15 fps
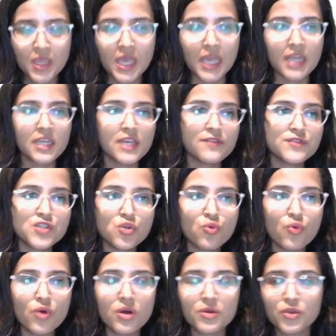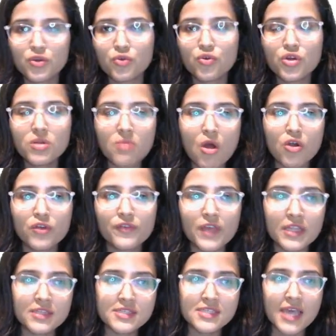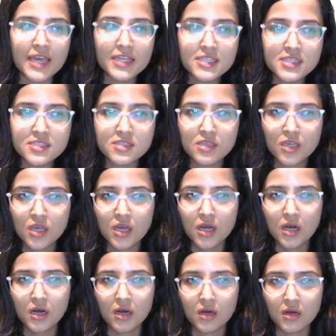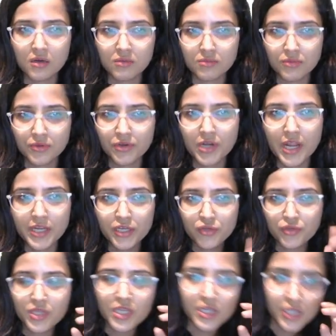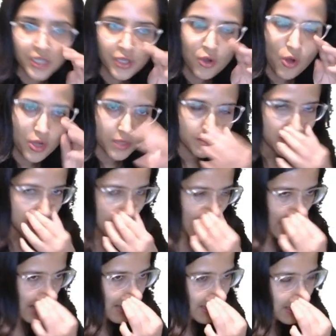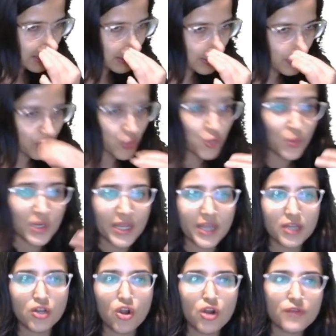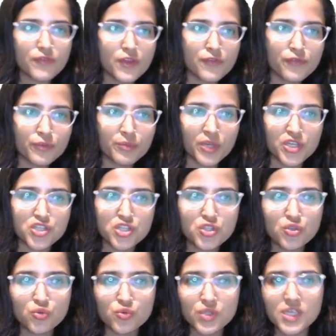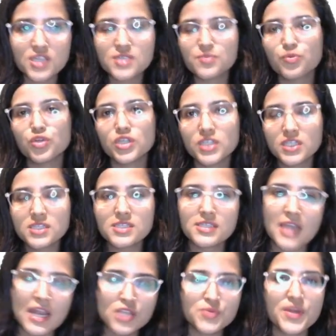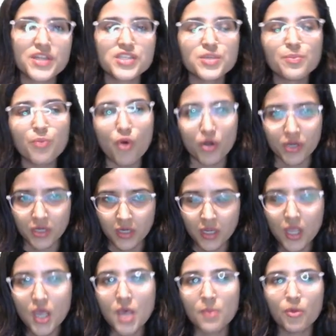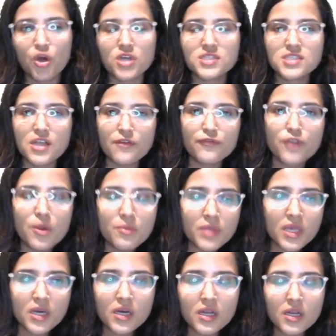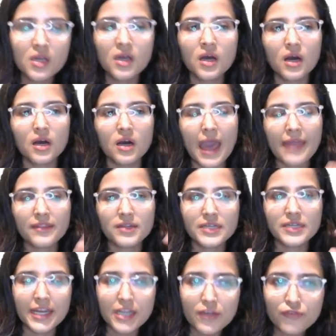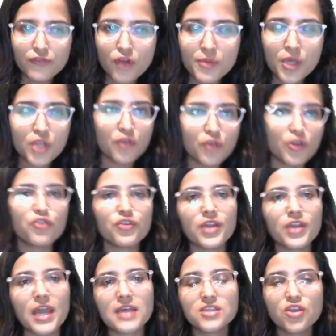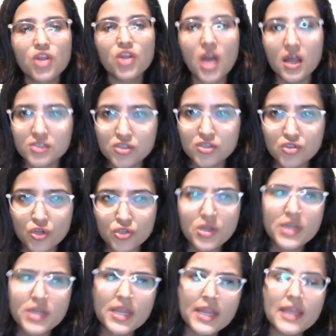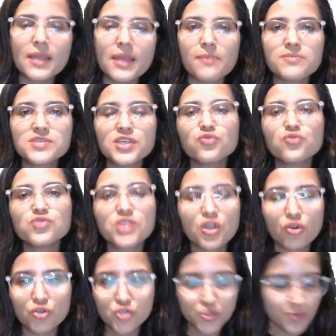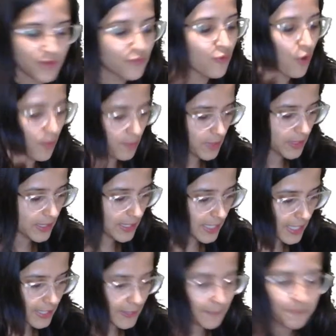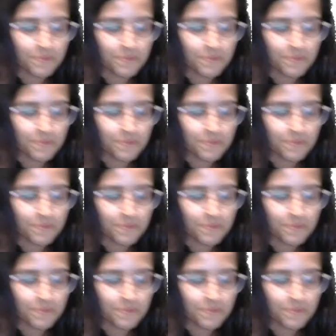It gives you, good amount of insights related to the Indian economy, and you will get a lot of information through these bulletins. That is why it is important. Because stuff from here and data from here you can utilize in your answers also, and direct MCQs can also be formed, right?